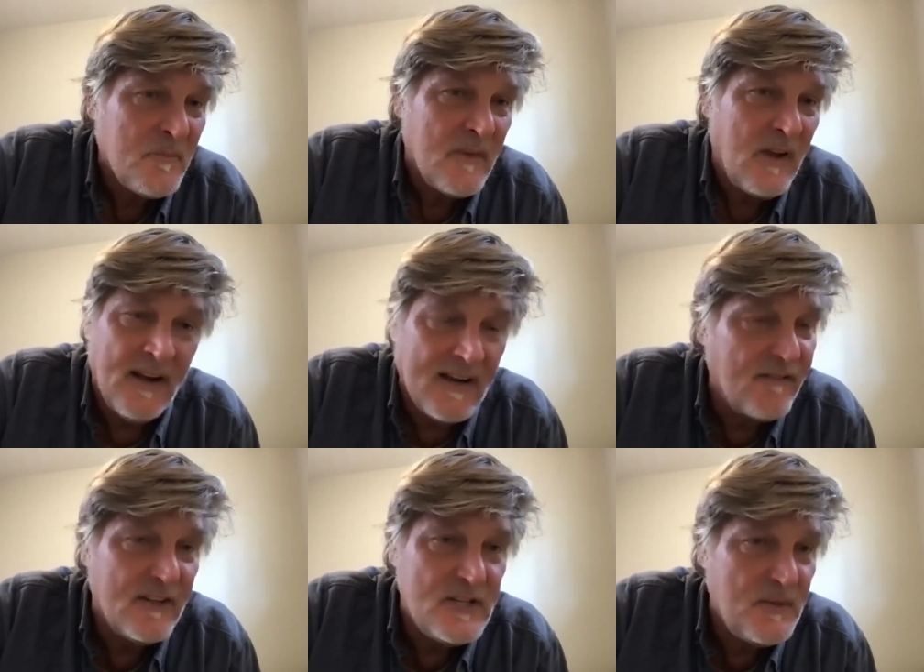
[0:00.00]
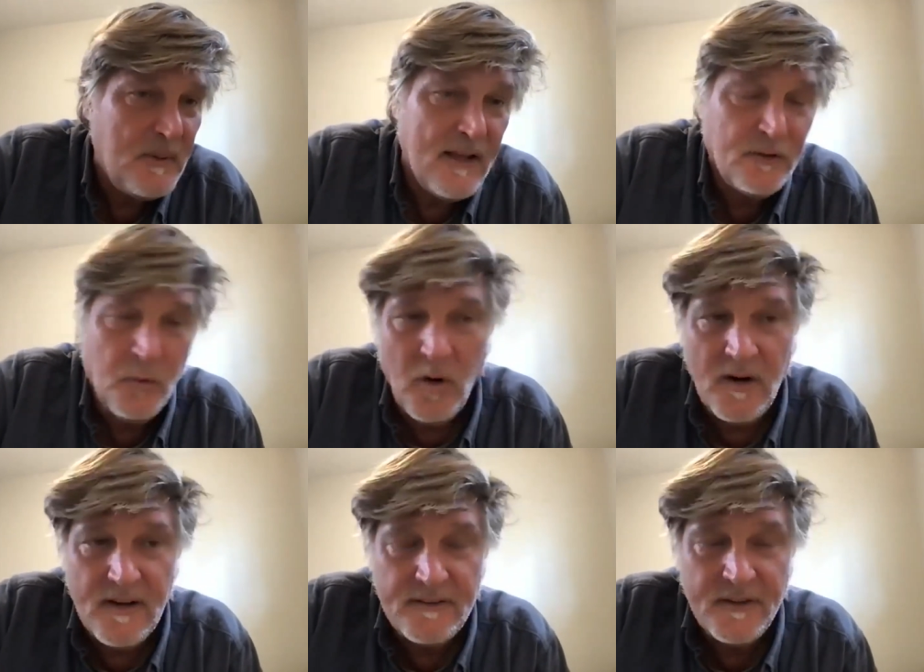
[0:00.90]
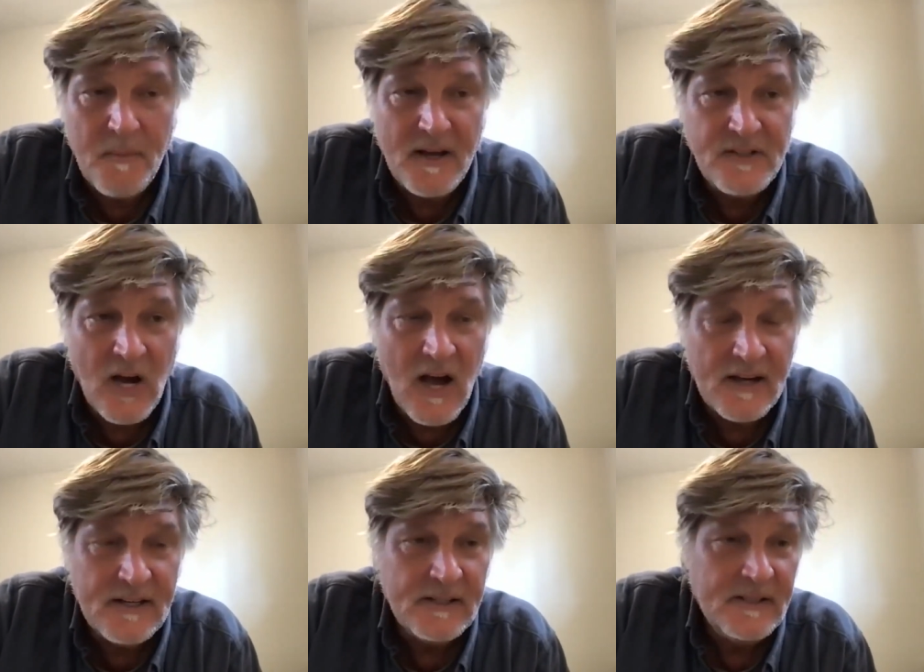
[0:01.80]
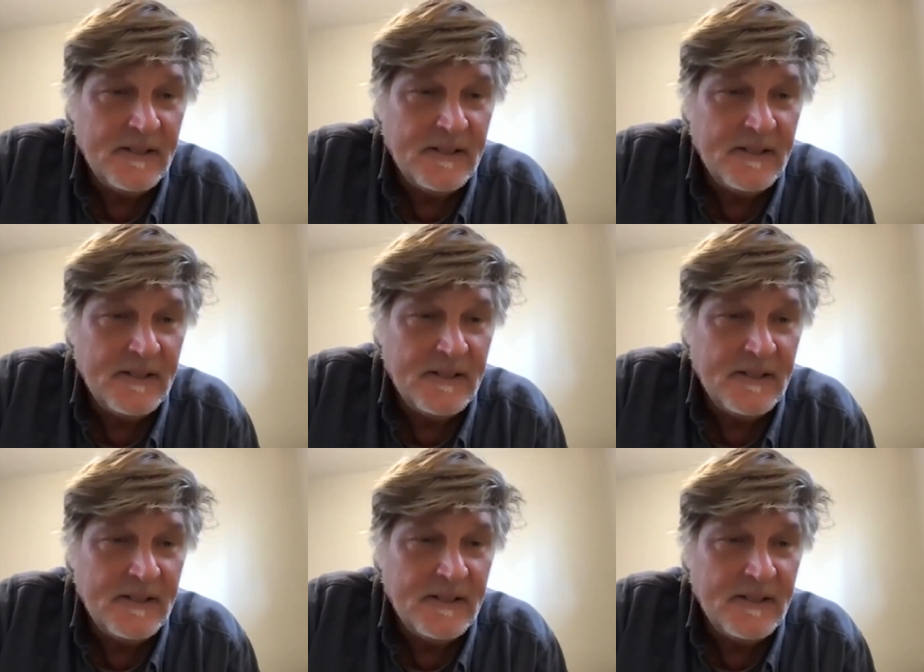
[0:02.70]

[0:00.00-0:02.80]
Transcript: And I give the GPS coordinates in my talk.